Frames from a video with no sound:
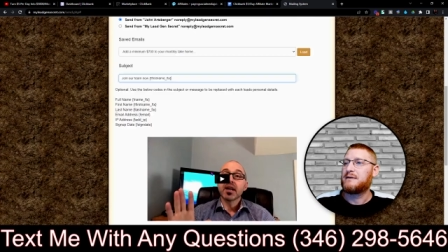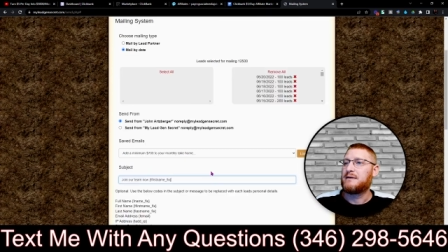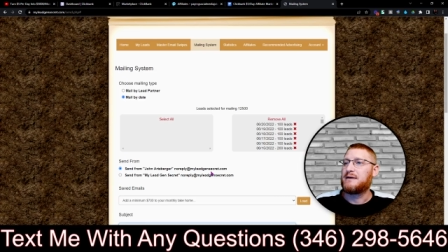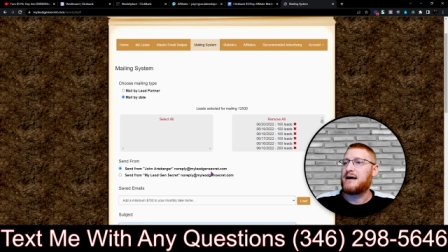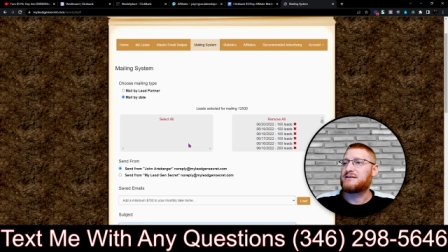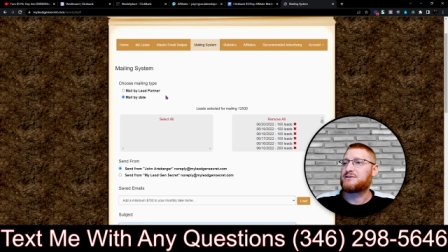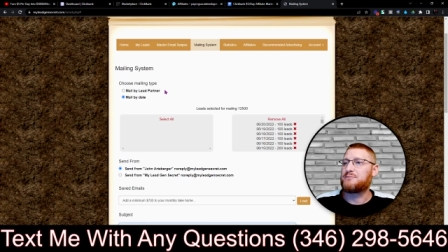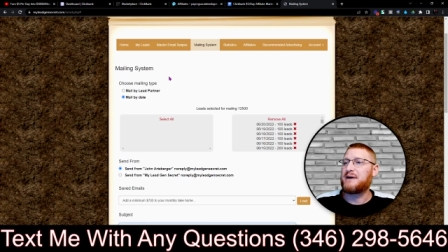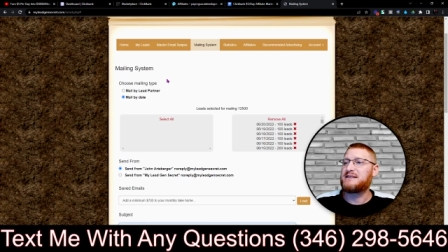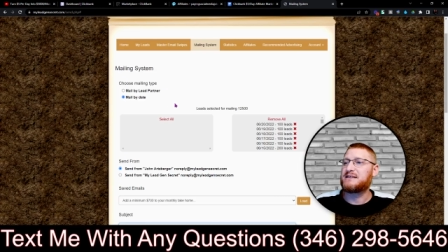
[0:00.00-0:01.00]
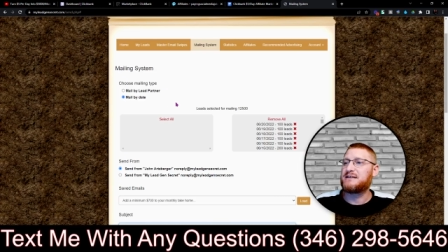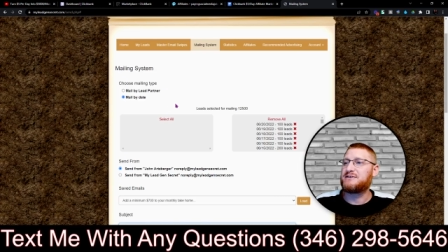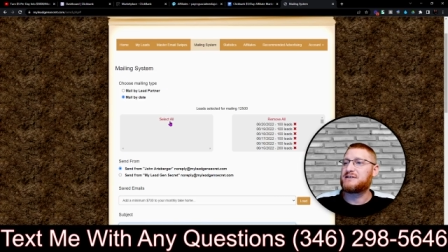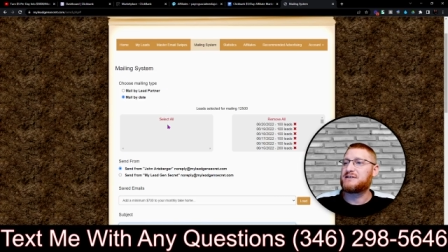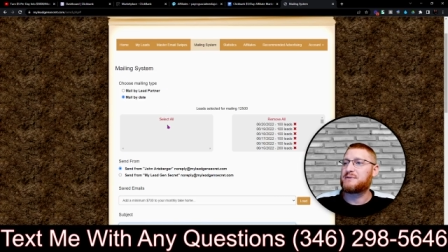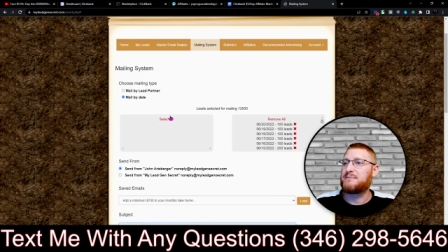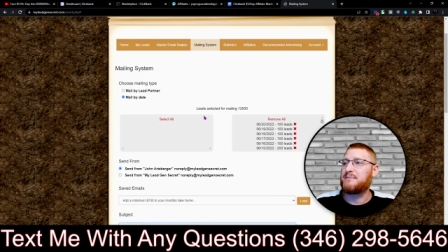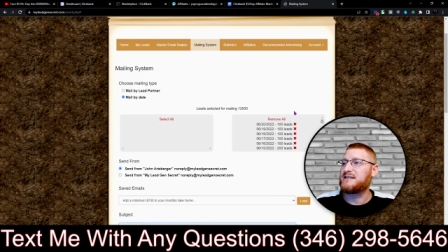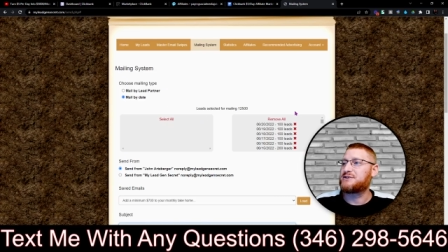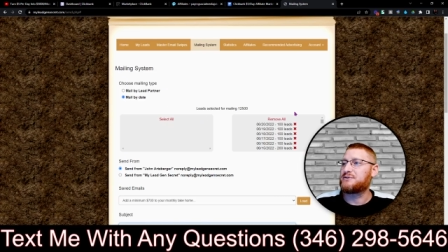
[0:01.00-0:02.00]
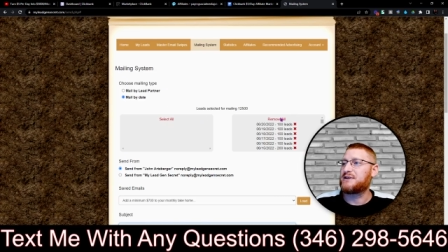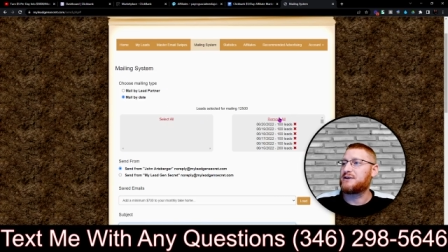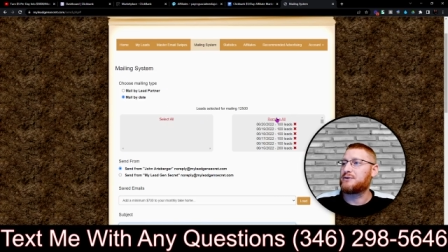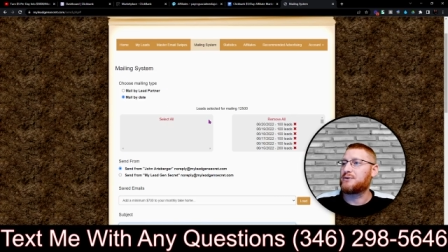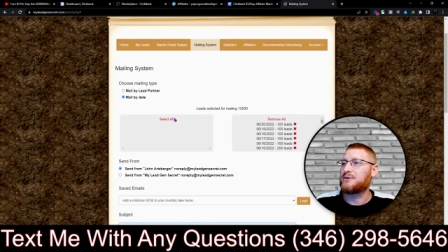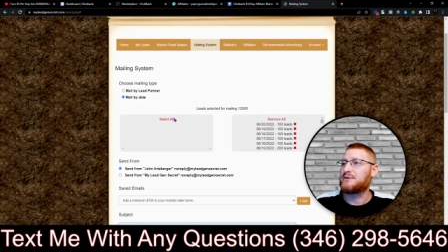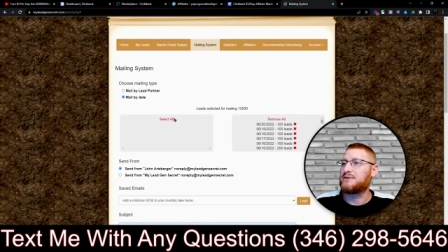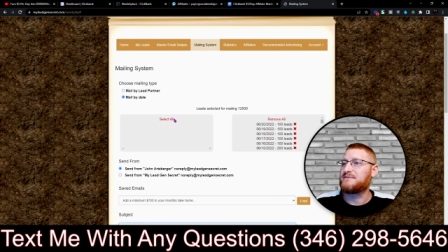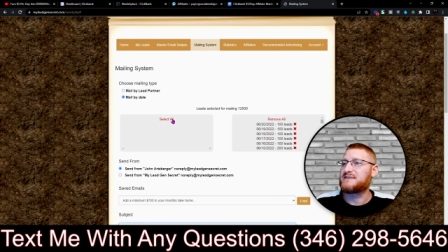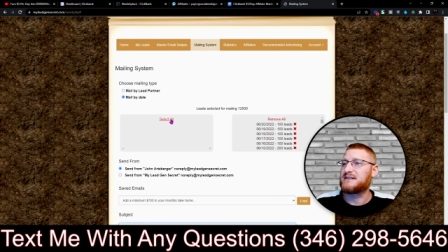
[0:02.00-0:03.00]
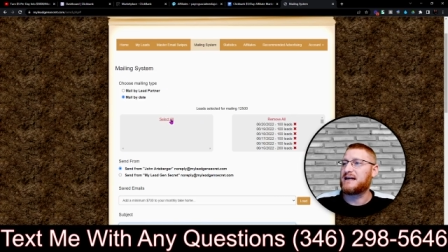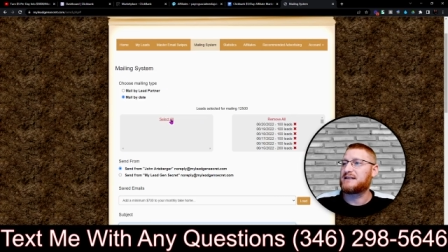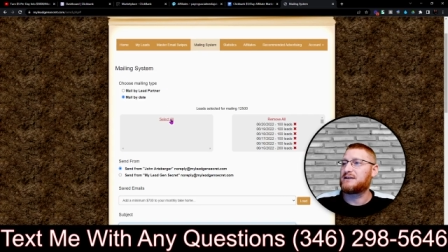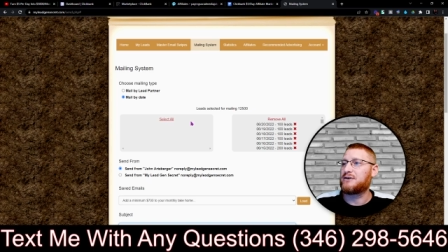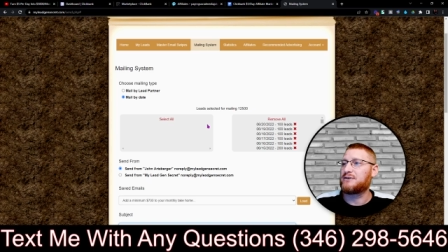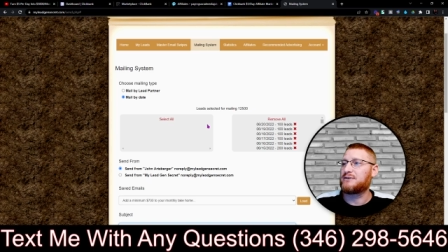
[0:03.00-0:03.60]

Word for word: Now, so basically you just want to make sure that you've selected all your